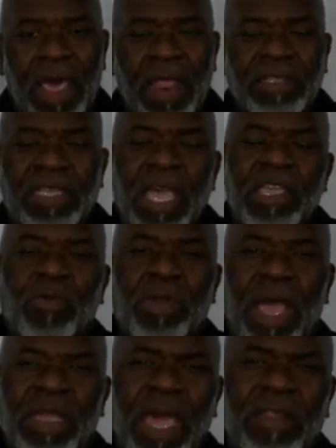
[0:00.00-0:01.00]
And I tell you,
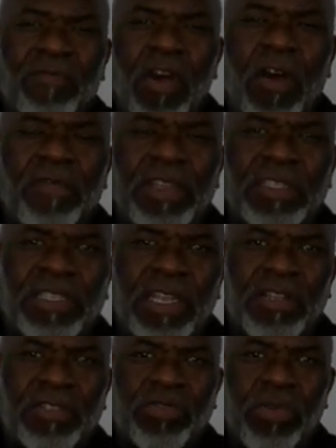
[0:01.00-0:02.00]
when I got involved in this
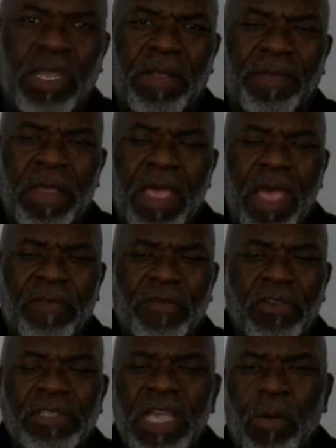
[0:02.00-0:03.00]
industry,
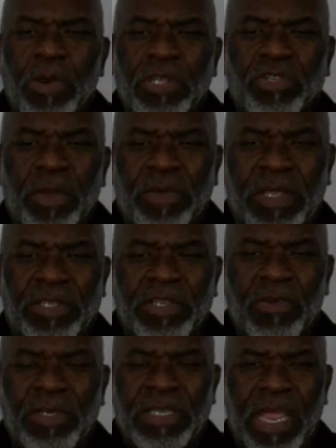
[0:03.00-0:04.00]
first thing I want to attribute it
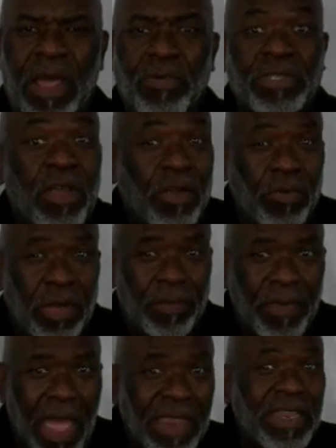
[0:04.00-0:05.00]
to is that I was hungry.
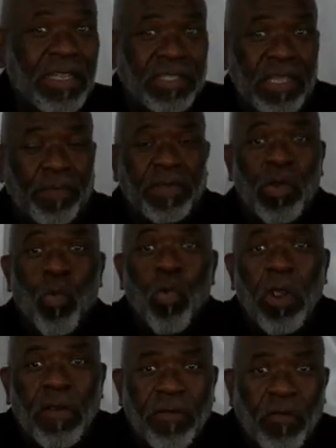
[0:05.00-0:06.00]
I needed something to
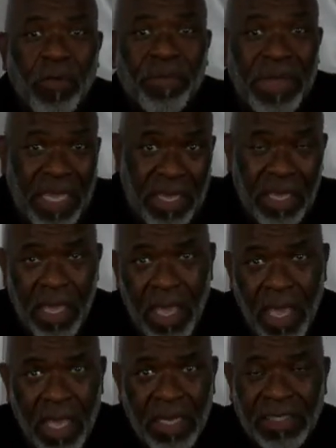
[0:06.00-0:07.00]
work for me.
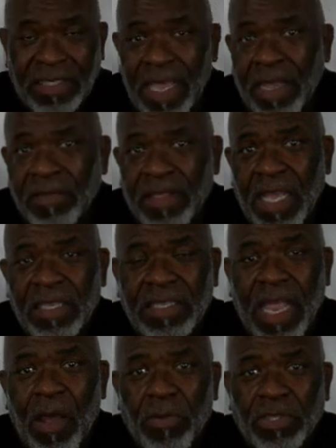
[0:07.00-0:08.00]
Second thing is
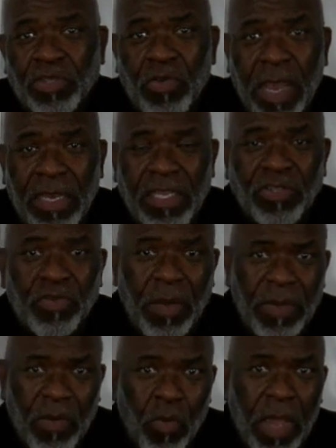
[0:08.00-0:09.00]
that I was trained
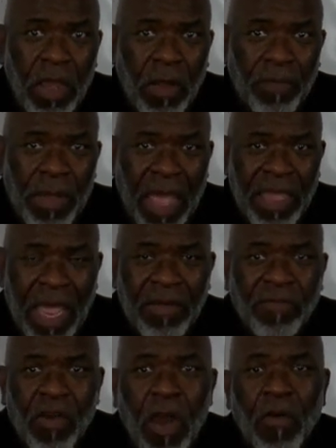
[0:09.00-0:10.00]
extremely well. I
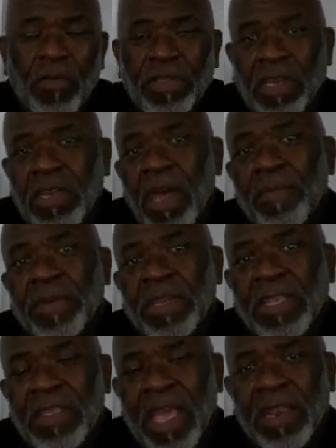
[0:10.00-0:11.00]
got involved with a
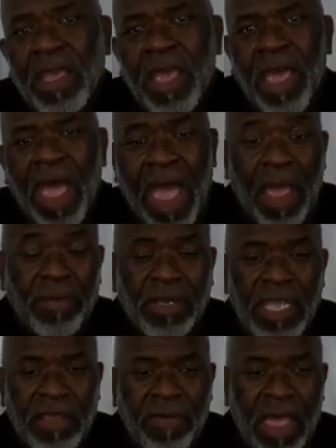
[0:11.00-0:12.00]
company that I
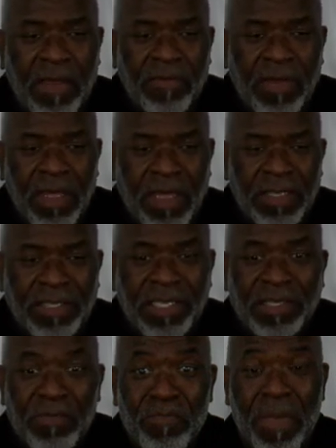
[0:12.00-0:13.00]
believe have a, a,
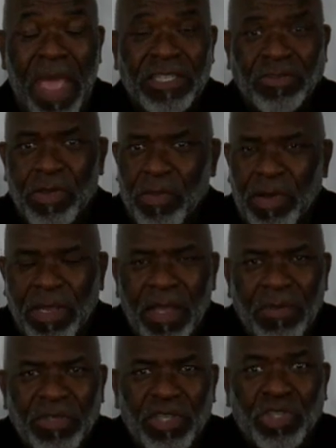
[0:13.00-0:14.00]
sense of mastery when it
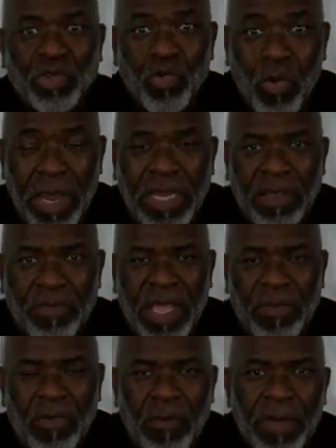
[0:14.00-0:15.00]
comes to training
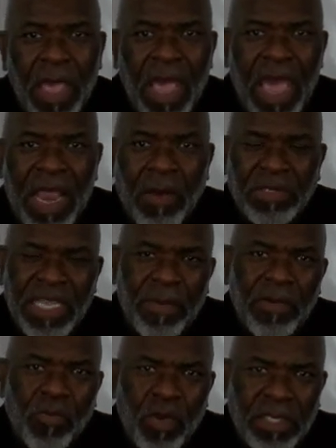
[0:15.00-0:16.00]
people, and I was
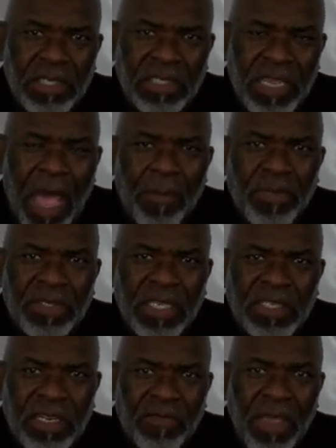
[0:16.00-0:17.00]
able to reach the top
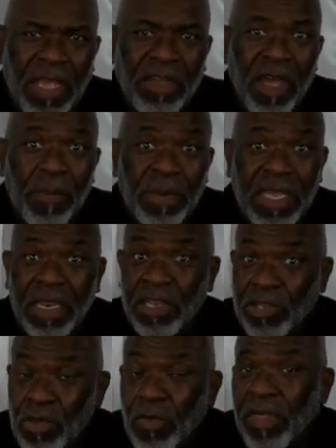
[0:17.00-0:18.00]
position of that company. And
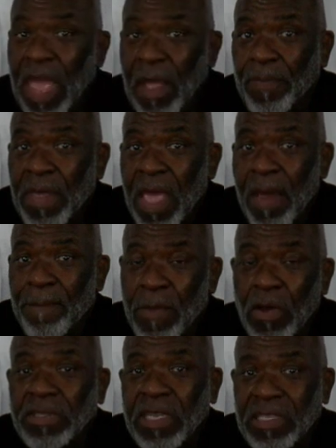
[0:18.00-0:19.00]
to do that,
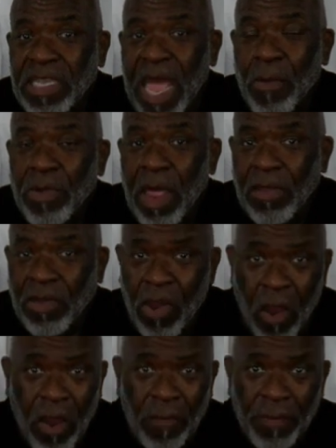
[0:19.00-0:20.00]
most of the time without a
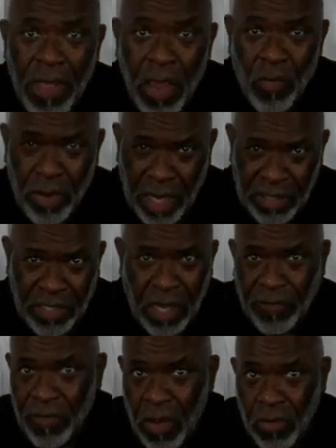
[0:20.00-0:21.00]
car, without a
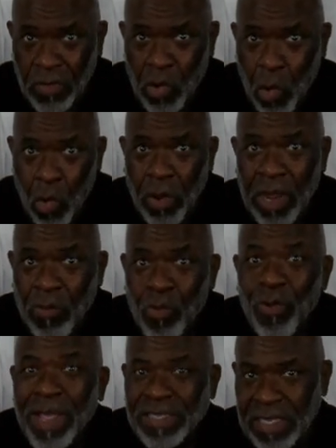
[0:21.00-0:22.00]
telephone, or a
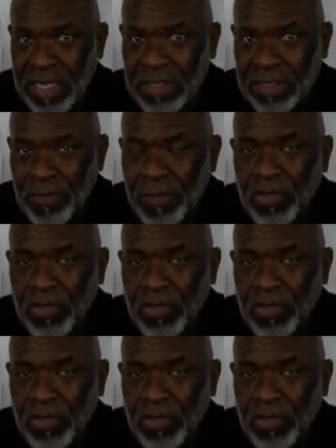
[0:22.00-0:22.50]
residence.